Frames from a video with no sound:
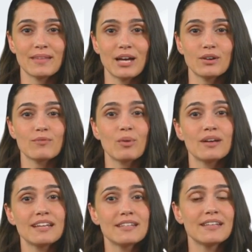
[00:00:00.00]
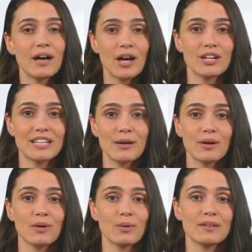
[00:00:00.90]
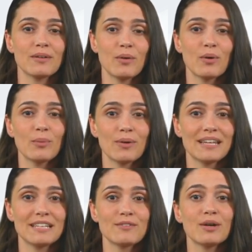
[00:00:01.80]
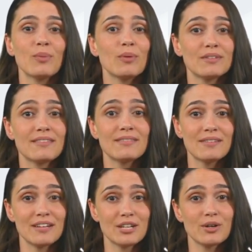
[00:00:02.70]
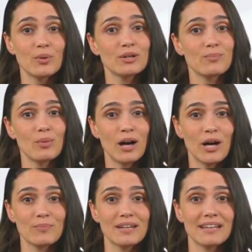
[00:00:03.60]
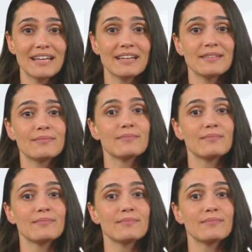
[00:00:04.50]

and avoid using harsh chemicals or abrasive tools that could cause more harm than good.